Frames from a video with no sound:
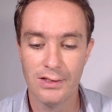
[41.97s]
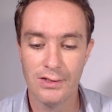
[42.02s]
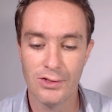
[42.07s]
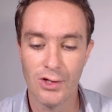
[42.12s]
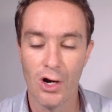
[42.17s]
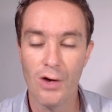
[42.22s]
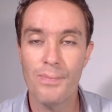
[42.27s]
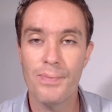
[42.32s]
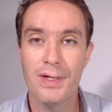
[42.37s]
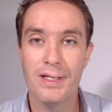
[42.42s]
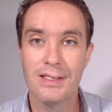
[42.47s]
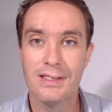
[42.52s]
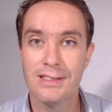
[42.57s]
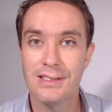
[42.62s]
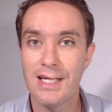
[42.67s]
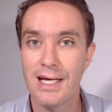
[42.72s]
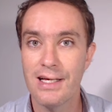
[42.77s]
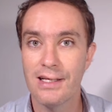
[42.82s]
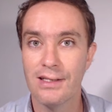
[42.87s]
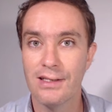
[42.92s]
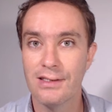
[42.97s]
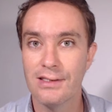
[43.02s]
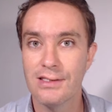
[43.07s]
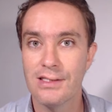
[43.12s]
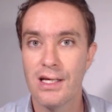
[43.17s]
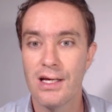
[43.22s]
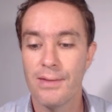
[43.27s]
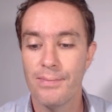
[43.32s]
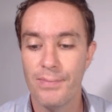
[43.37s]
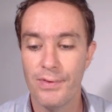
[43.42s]
drop in
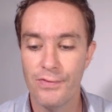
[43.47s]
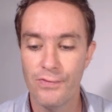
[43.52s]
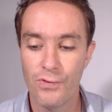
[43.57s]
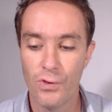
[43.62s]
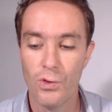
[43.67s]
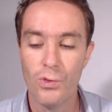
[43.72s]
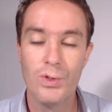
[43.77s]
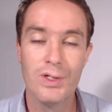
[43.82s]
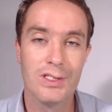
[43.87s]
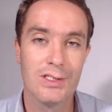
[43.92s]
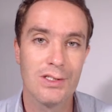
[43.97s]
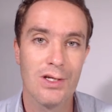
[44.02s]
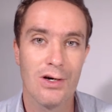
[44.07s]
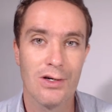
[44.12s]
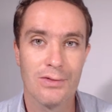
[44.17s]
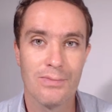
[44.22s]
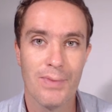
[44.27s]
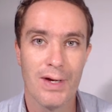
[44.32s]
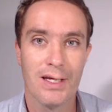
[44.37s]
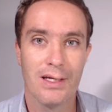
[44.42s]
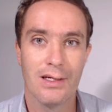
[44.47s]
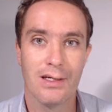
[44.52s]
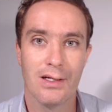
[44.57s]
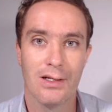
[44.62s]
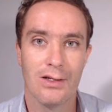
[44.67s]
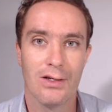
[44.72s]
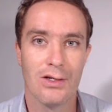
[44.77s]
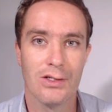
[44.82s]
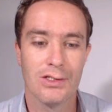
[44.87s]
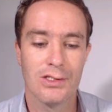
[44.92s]
sales before we start making a
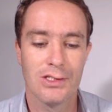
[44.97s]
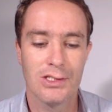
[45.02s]
loss.